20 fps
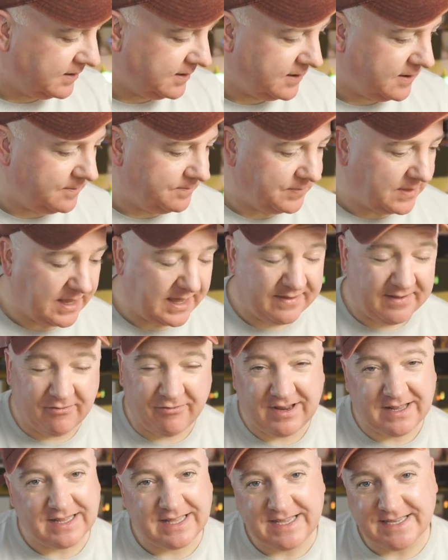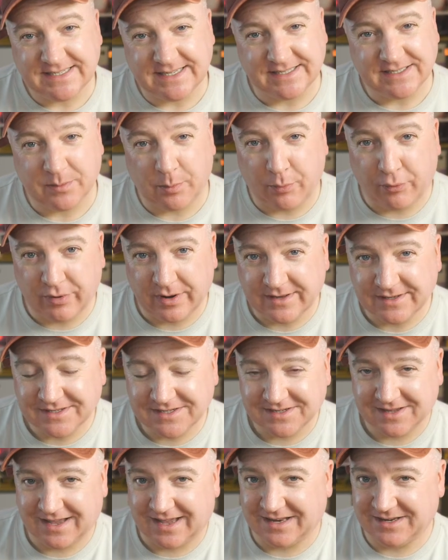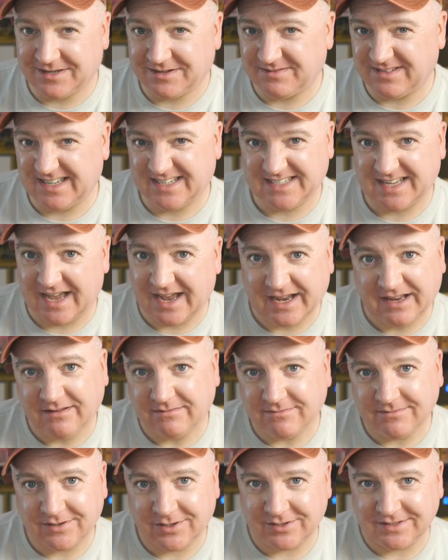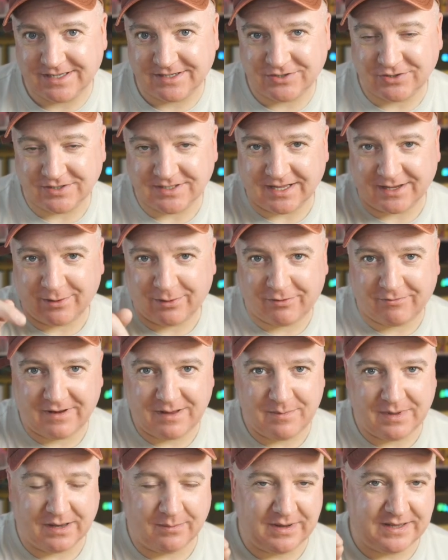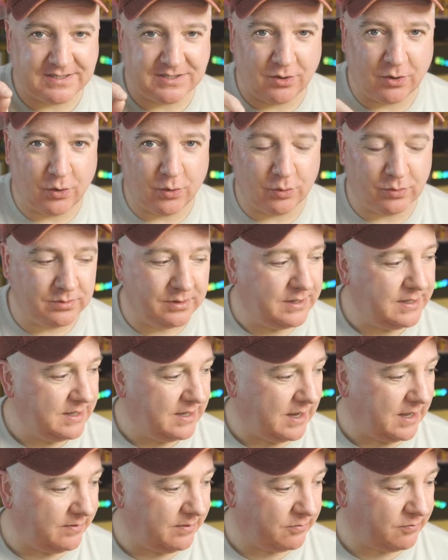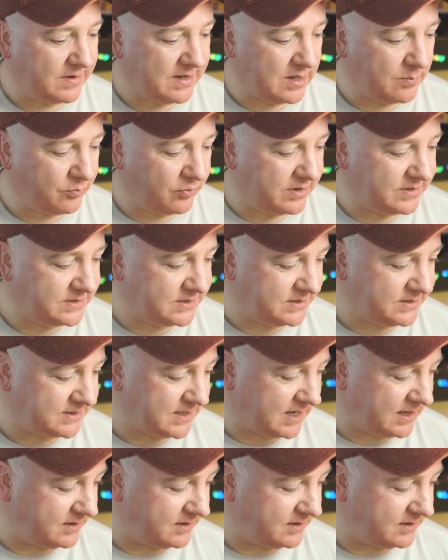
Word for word: Um, and they're really easy to print and design because it's just like a three millimeter hole and 3D printers.